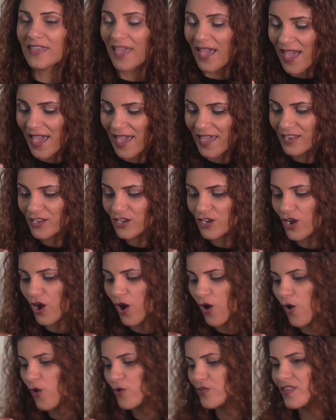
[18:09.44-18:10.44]
Yeah, and
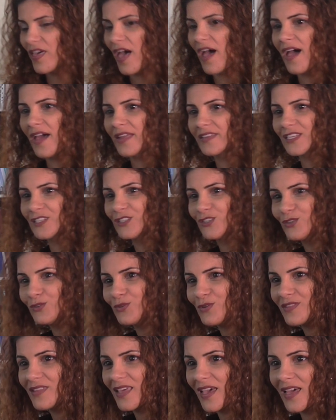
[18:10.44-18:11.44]
go that and
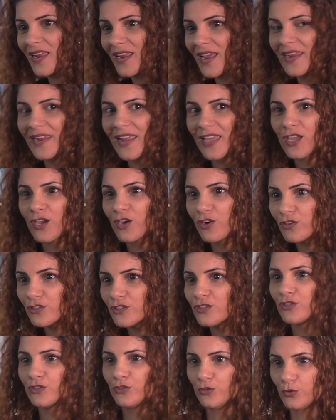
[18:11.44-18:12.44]
do that. And I
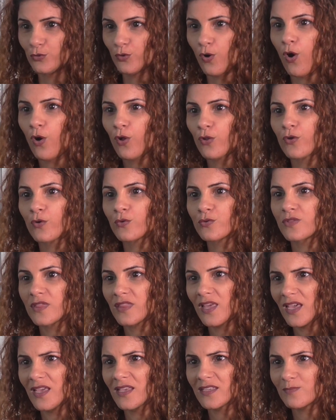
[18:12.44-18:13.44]
could do all those
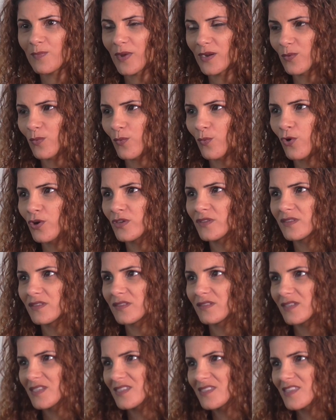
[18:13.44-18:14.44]
things, but what
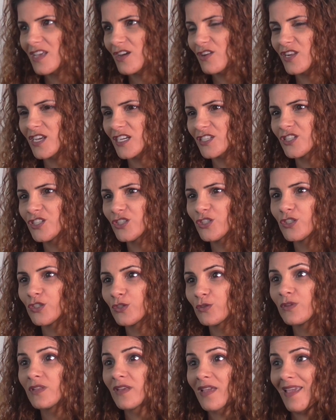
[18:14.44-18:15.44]
is the connection
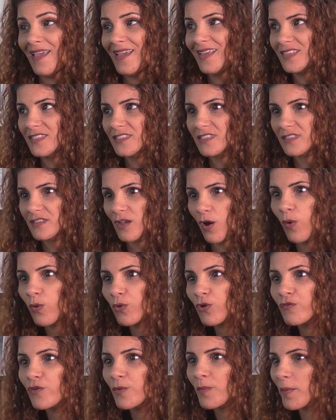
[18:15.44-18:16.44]
to the ends
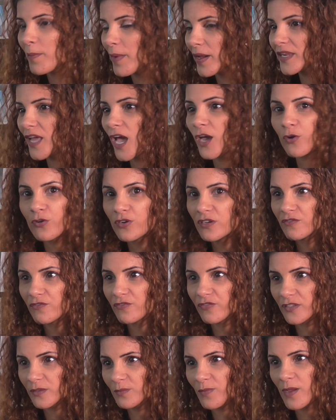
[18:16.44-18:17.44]
all over my body? I couldn't
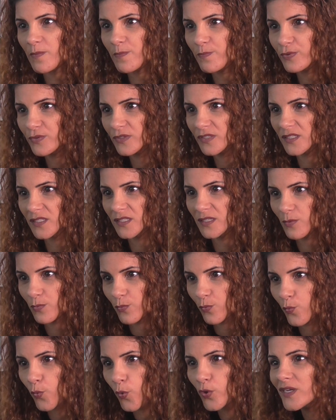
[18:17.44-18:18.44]
feel my pussy.
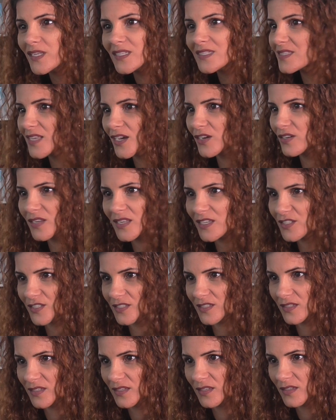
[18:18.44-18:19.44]
What is the
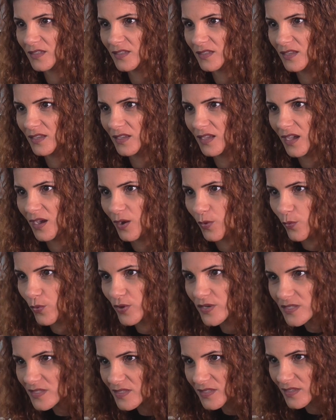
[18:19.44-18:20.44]
connection?
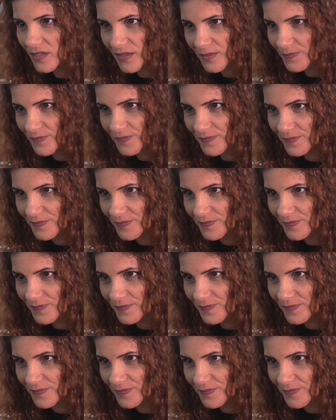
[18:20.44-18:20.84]
What is the...